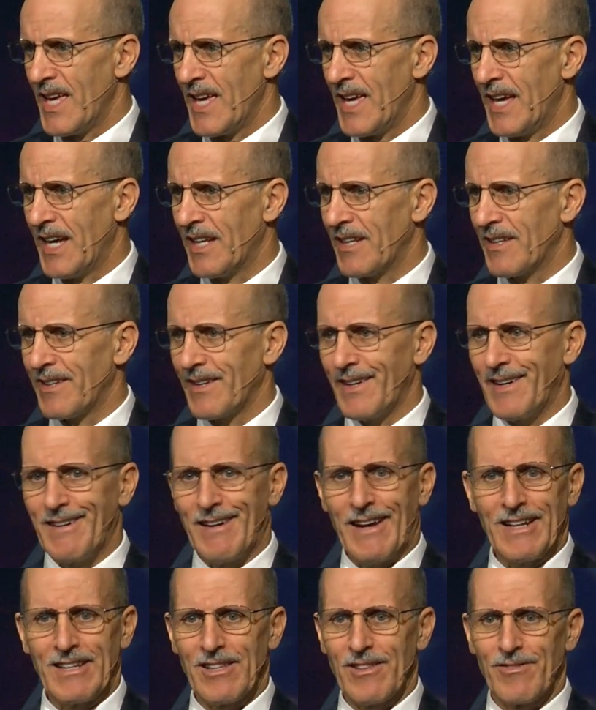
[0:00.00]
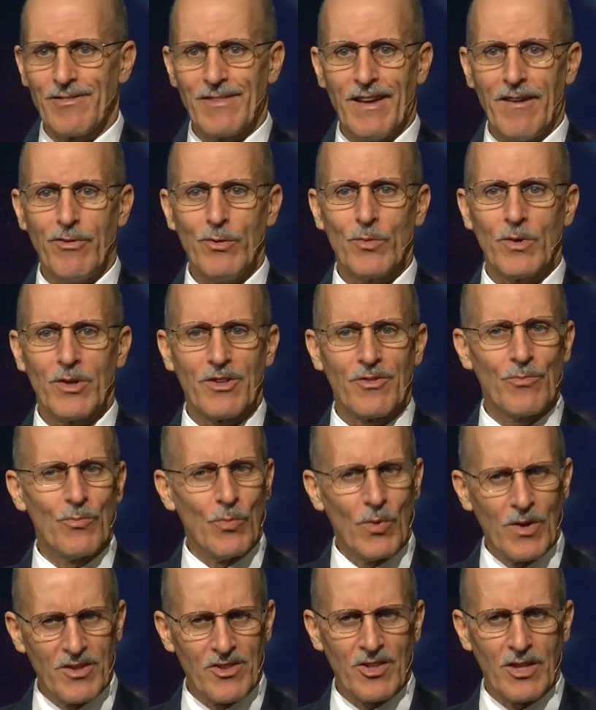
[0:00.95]
And everyone
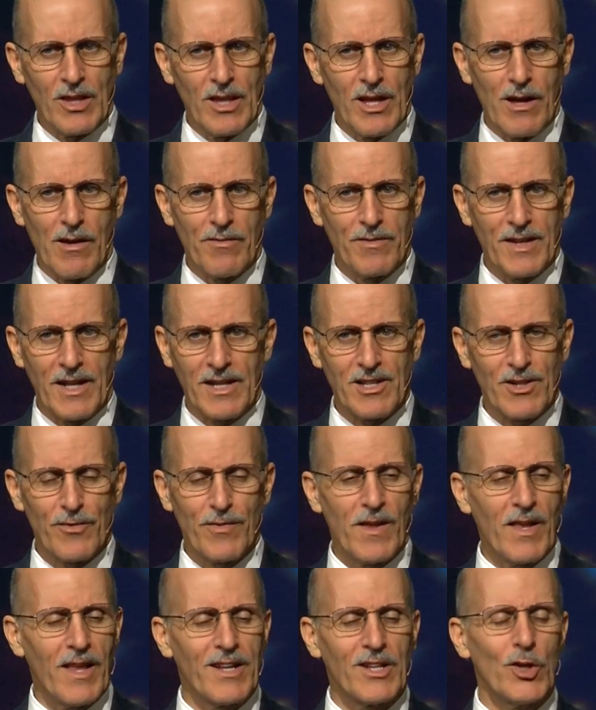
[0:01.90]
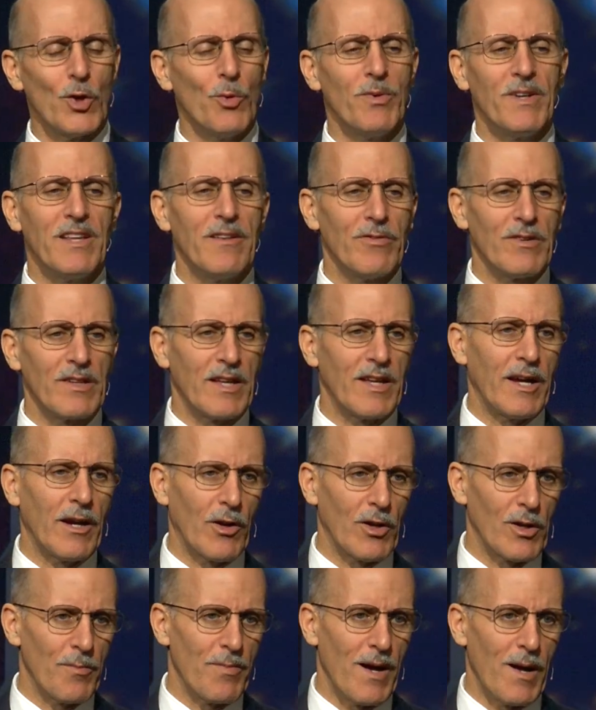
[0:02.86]
wants love, and I just felt like nobody even
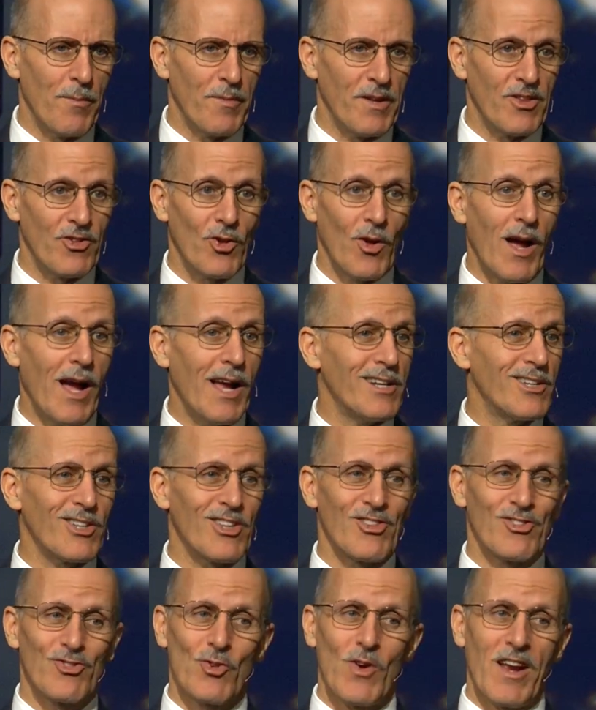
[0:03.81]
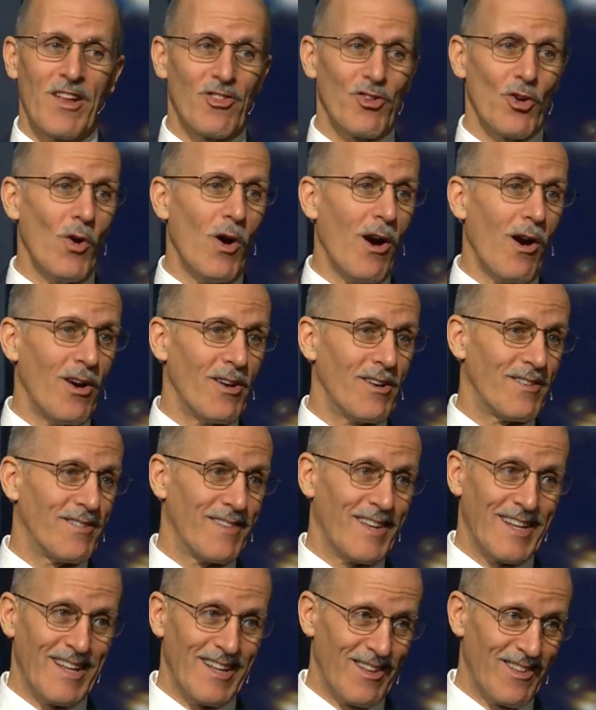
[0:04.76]
cared about me. And so I just tried so
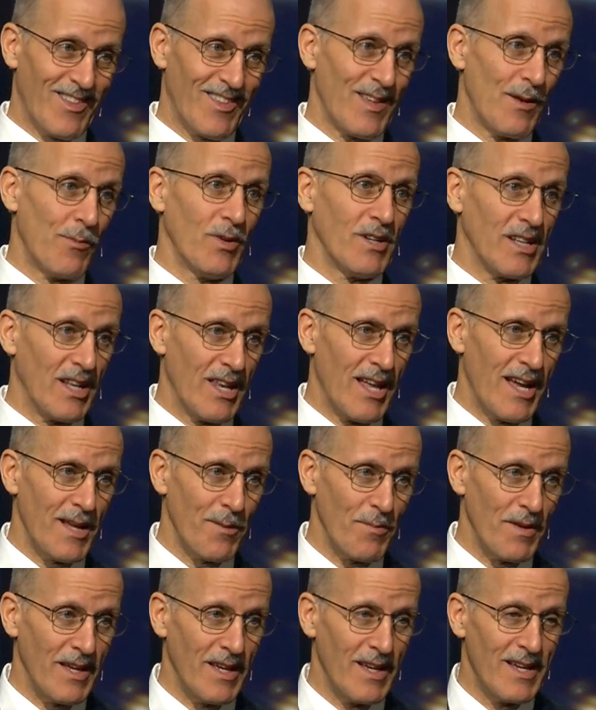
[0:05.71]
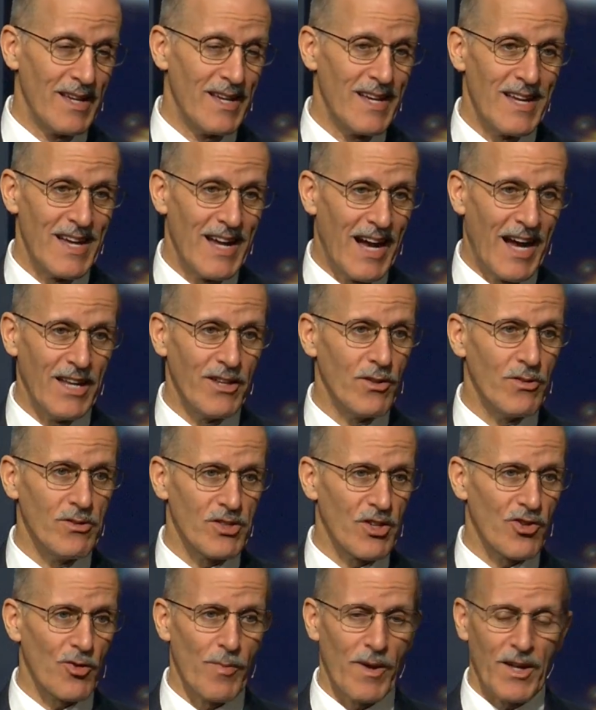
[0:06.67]
hard to get someone to like me, I'd do
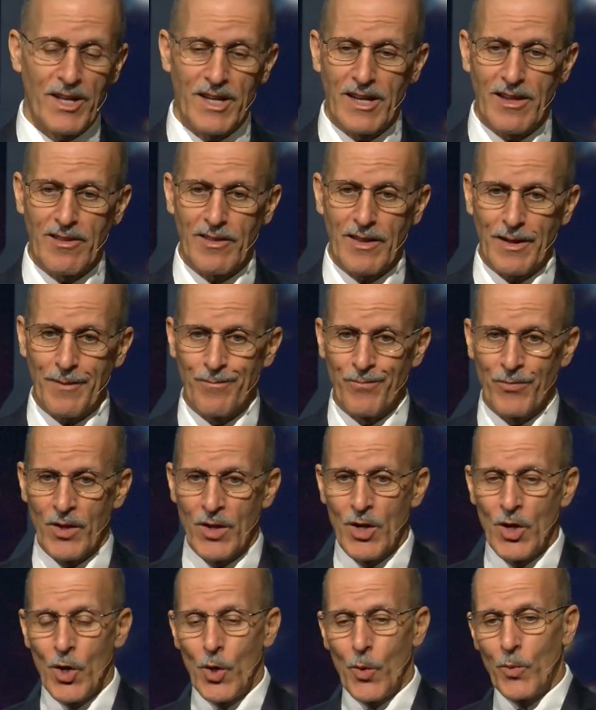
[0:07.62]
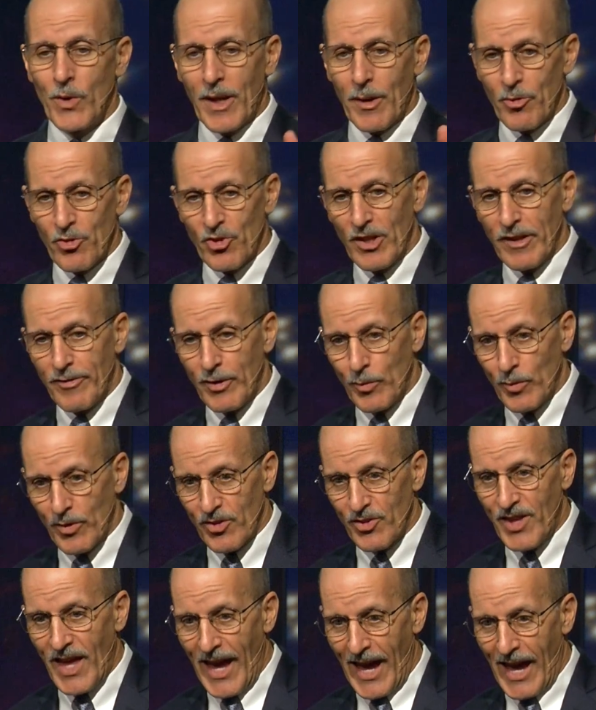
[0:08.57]
just about anything. When I was living
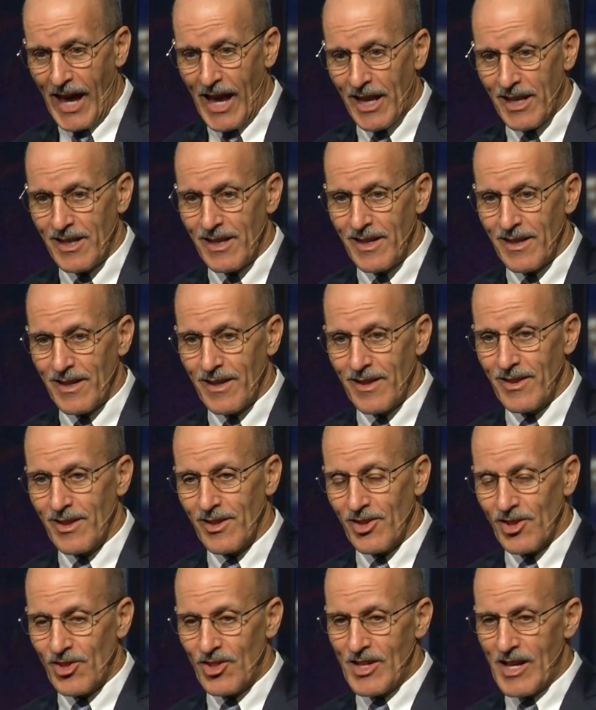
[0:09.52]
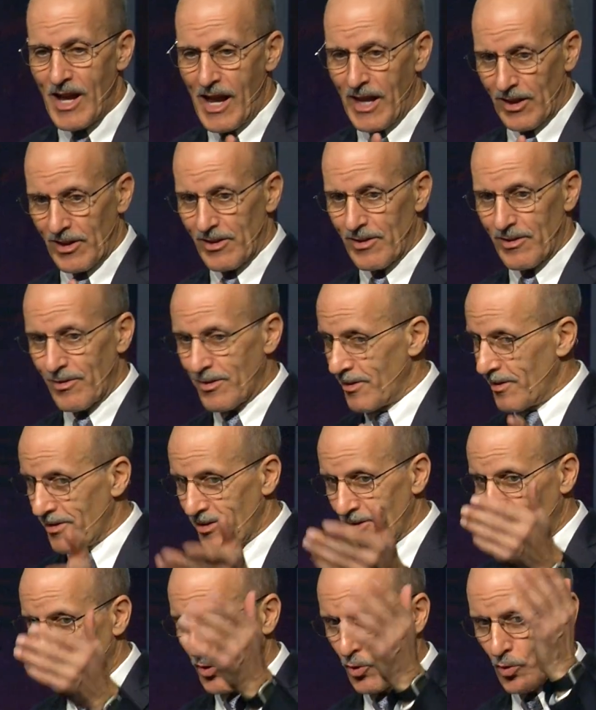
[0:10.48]
with Dad, this is the island,
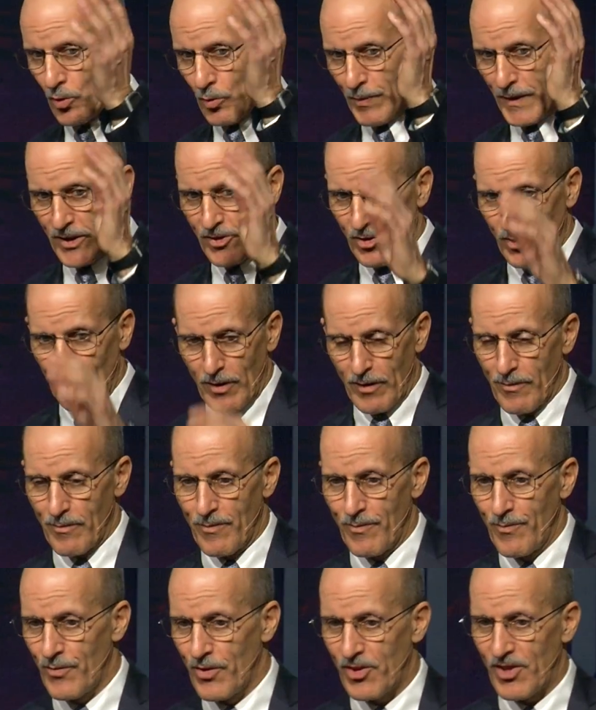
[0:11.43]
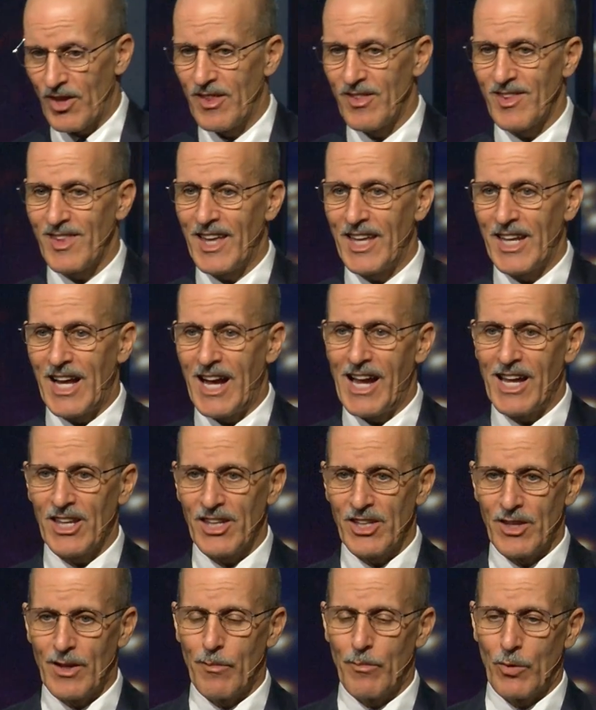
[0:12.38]
just a Google picture of Sunset
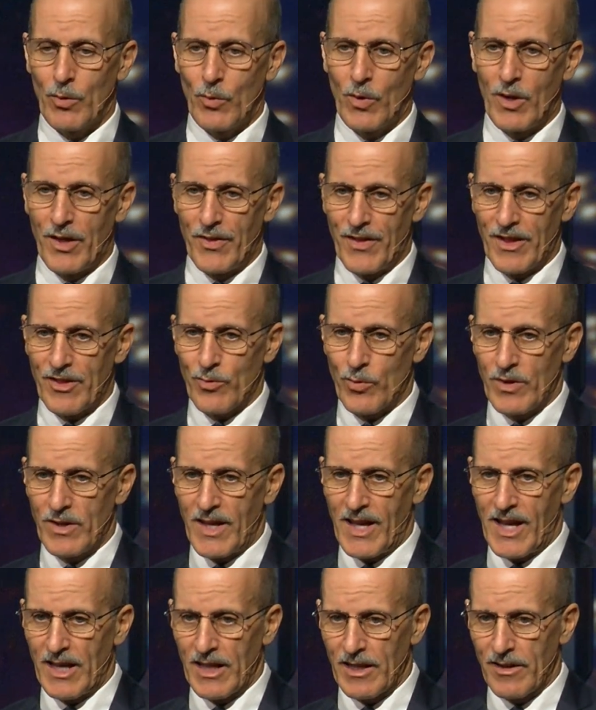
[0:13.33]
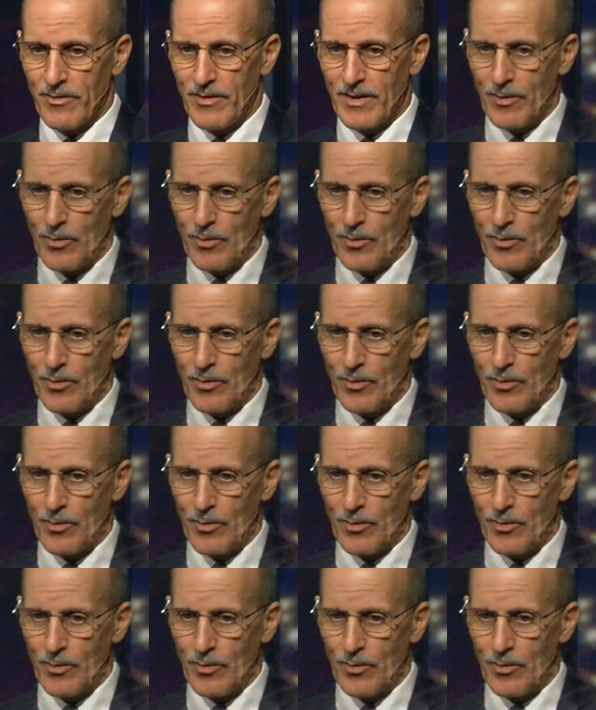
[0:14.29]
Island number 1. That's where Dad lived.